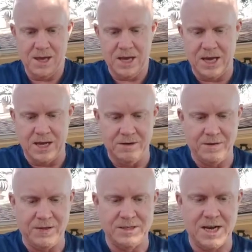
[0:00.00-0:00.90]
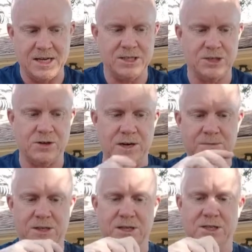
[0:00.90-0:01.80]
end of the test
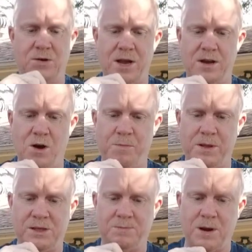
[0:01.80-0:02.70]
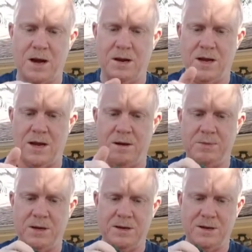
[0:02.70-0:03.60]
strip. So let's go ahead and open this bottle up
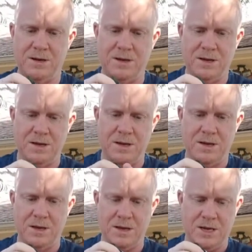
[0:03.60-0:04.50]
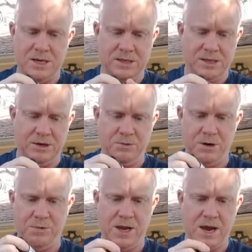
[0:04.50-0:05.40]
and see
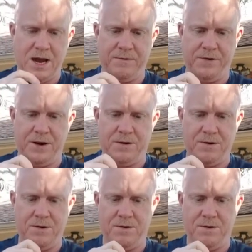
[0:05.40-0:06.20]
what we have here.